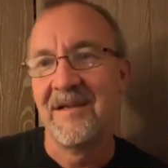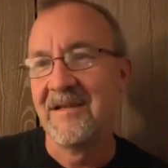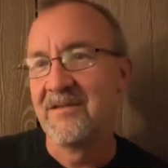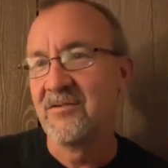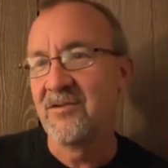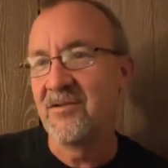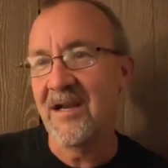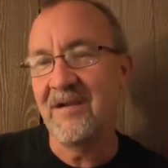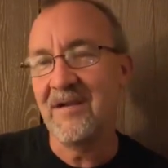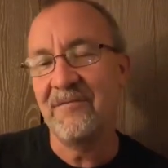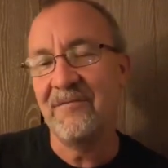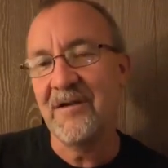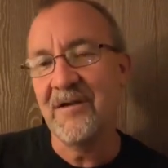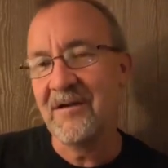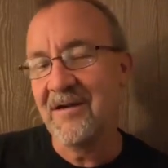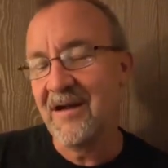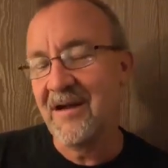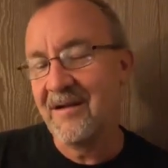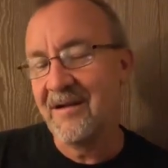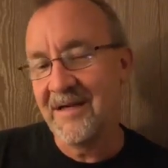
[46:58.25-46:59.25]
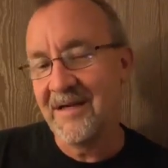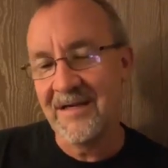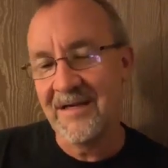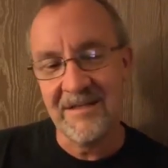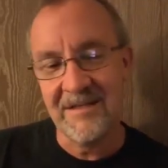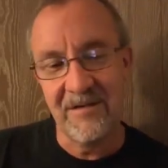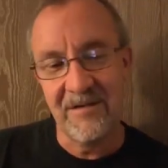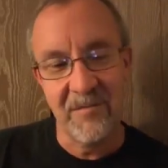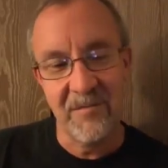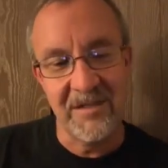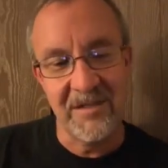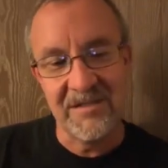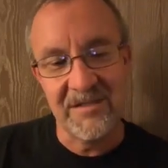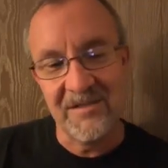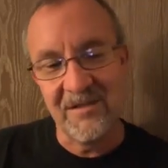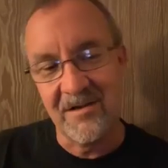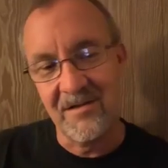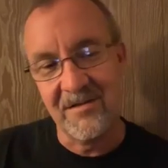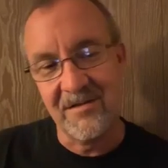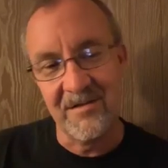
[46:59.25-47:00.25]
trying to figure out. I guess everybody
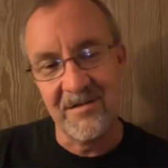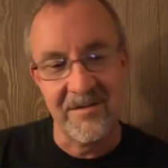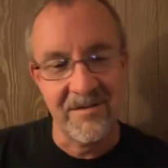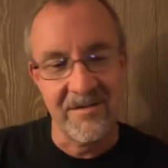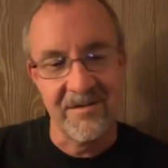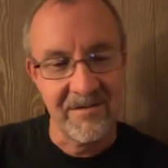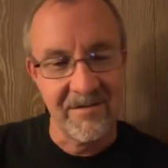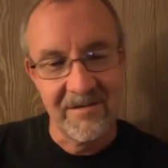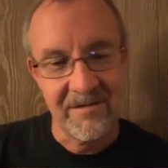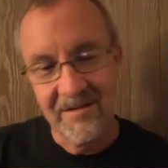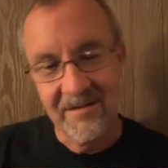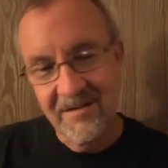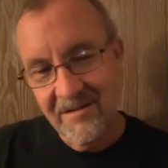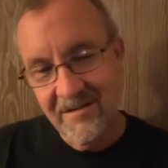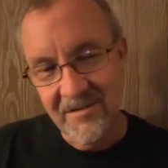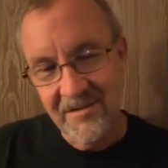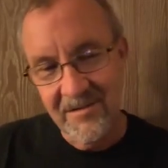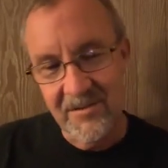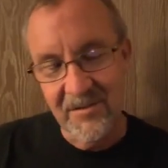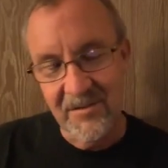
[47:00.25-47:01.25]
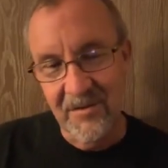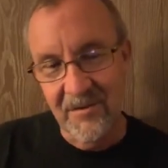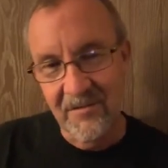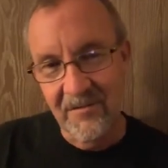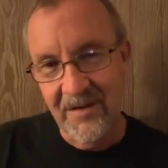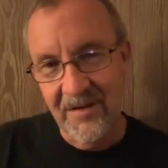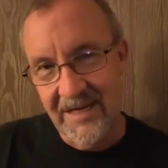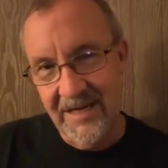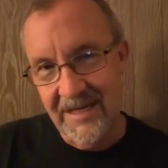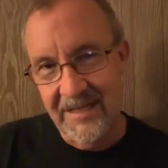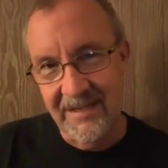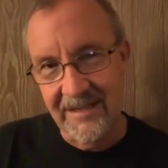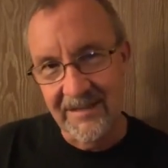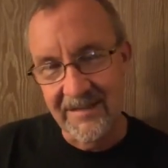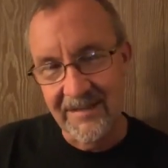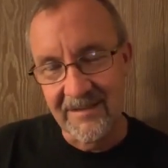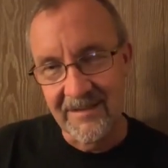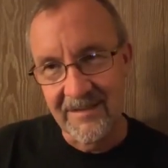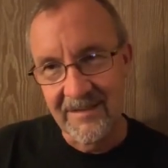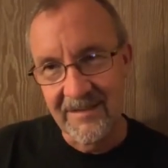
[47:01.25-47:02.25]
saw the survey,
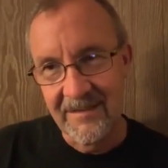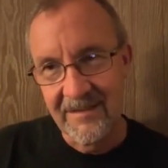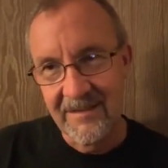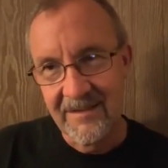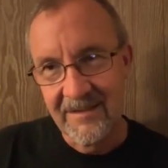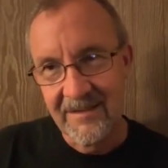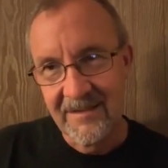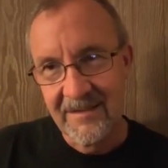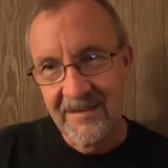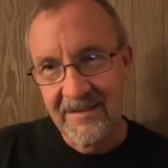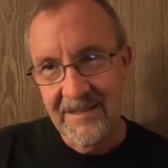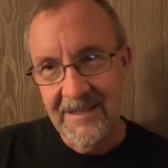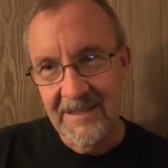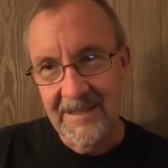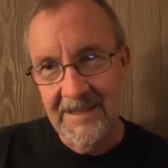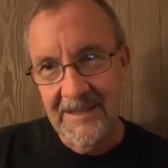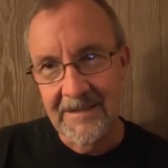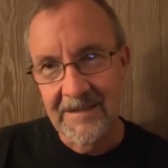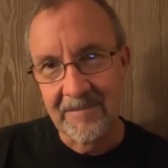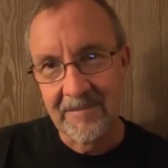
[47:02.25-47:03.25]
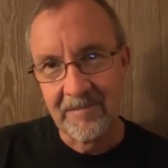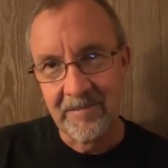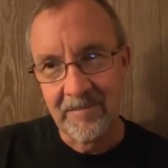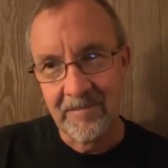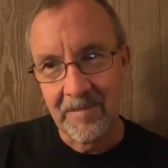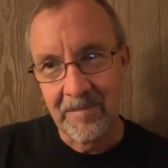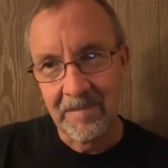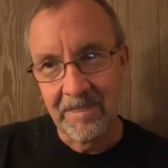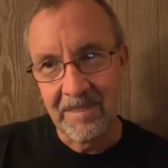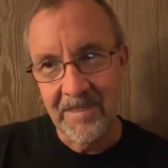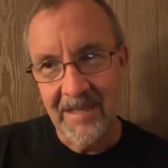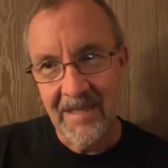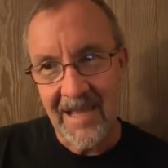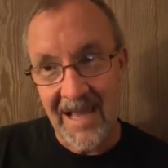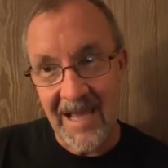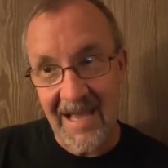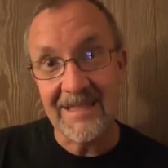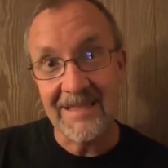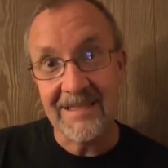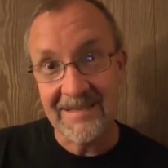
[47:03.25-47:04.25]
and
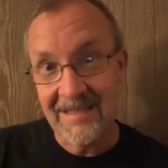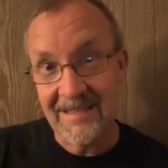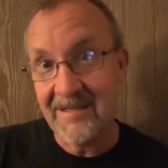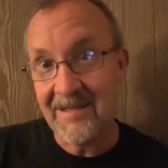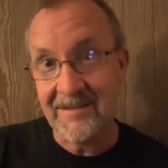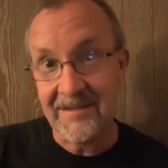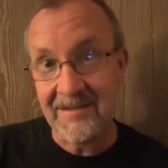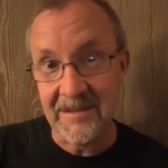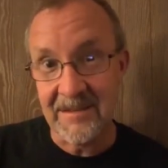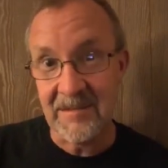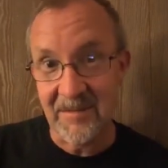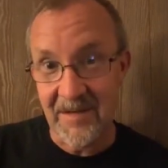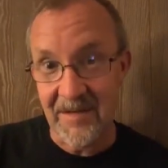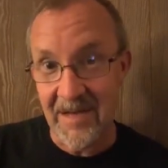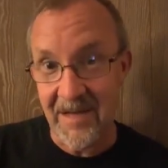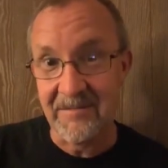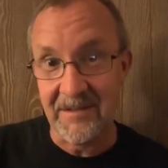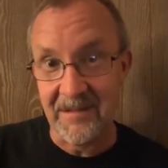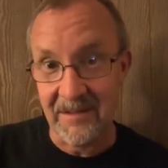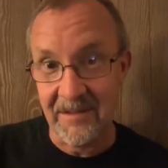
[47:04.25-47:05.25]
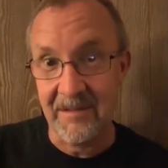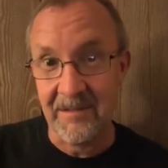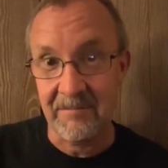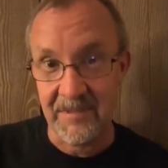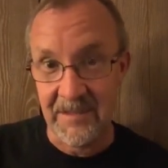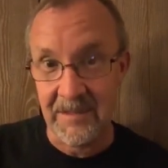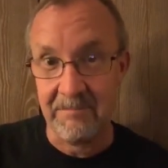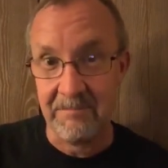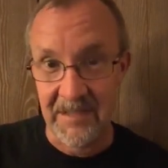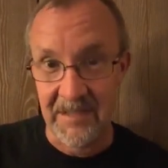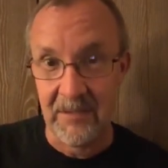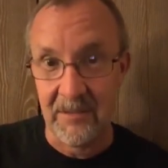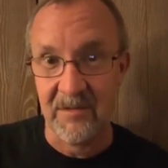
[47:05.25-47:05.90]
I can tell you it's probably going to be a big